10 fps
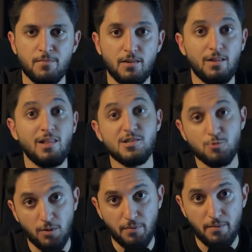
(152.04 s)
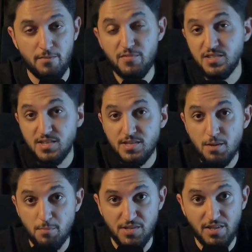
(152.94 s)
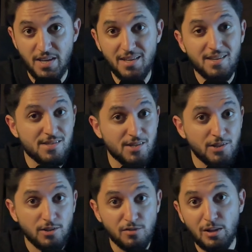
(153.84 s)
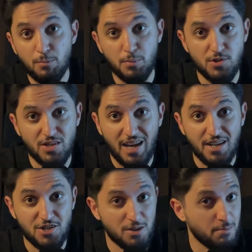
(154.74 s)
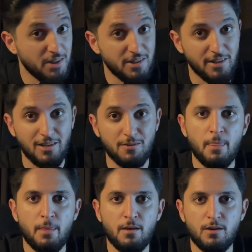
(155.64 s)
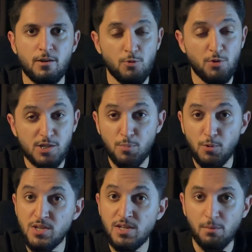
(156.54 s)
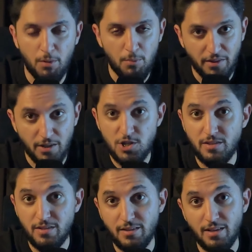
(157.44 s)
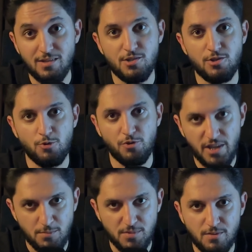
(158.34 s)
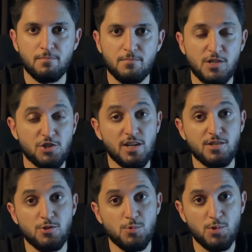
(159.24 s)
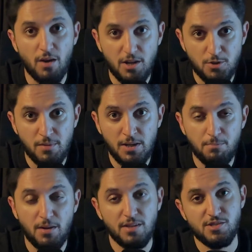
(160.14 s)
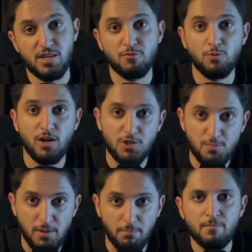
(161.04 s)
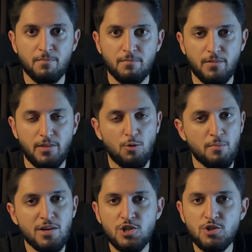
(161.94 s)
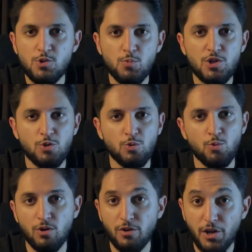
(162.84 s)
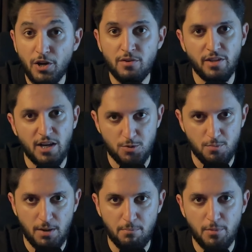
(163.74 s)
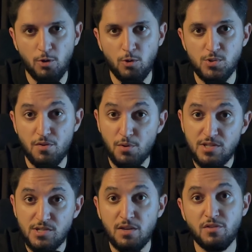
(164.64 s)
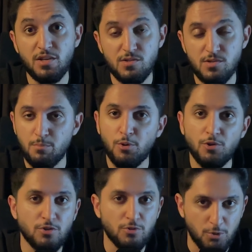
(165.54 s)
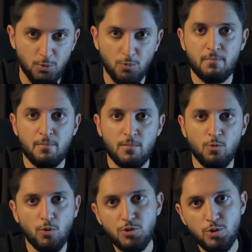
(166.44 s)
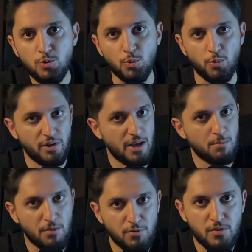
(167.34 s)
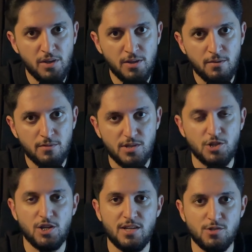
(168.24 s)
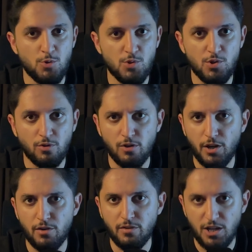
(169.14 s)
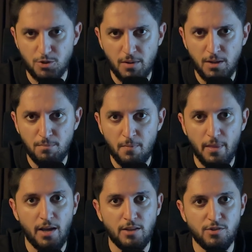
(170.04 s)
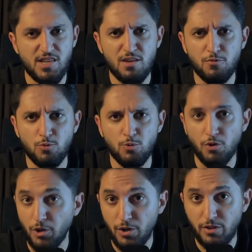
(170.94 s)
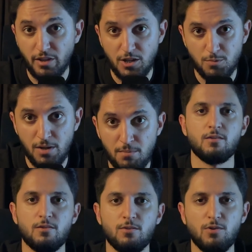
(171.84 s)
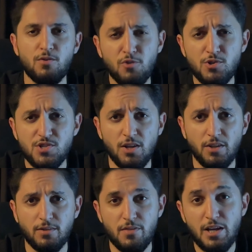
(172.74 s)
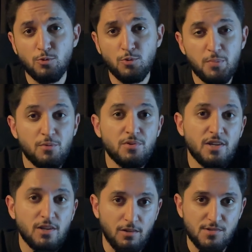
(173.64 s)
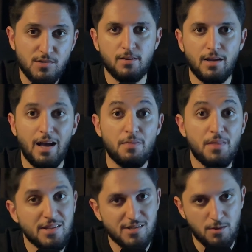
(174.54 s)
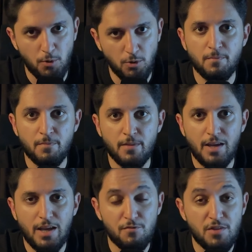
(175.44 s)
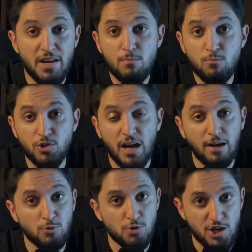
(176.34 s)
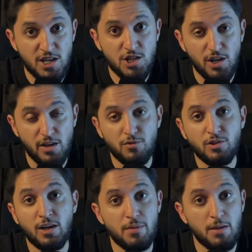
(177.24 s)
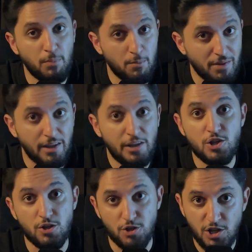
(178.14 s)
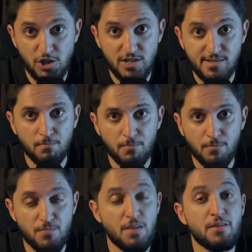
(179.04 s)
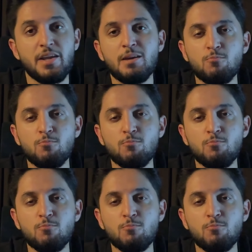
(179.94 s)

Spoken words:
Last one. This is the mistake senior developers catch immediately. You're exposing implementation details in your names, such as user hash map and save to hash map. Now imagine you switch to concurrent hash map because thread safety is important to you. What do? Rename everything, such as user concurrent hash map and save to concurrent hash map? Of course not. That would be ridiculous. And that's the point. If the name would have to change every time the implementation changes, then the name